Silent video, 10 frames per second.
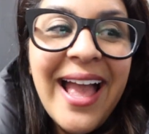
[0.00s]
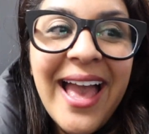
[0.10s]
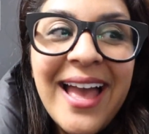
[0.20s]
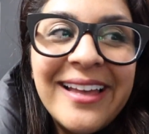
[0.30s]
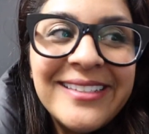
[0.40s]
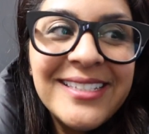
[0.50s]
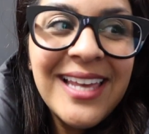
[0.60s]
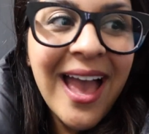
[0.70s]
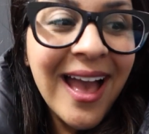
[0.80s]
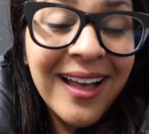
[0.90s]
And
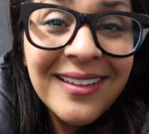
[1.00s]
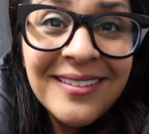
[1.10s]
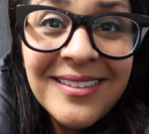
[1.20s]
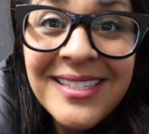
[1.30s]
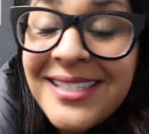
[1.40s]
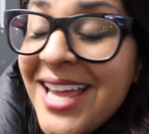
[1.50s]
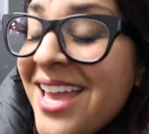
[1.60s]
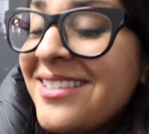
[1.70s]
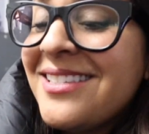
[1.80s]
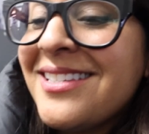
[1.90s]
yeah, this
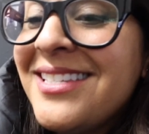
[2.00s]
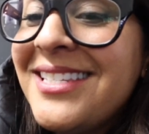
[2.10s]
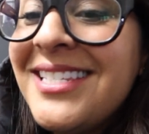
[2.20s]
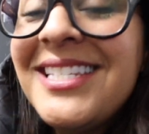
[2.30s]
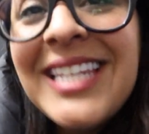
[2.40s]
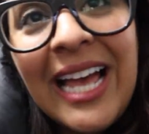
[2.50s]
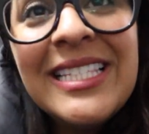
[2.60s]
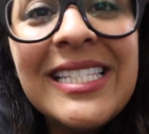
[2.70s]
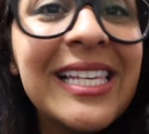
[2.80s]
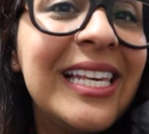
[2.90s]
day is
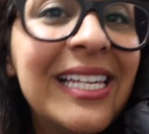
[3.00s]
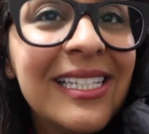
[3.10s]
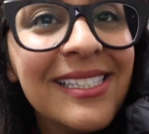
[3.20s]
done skis.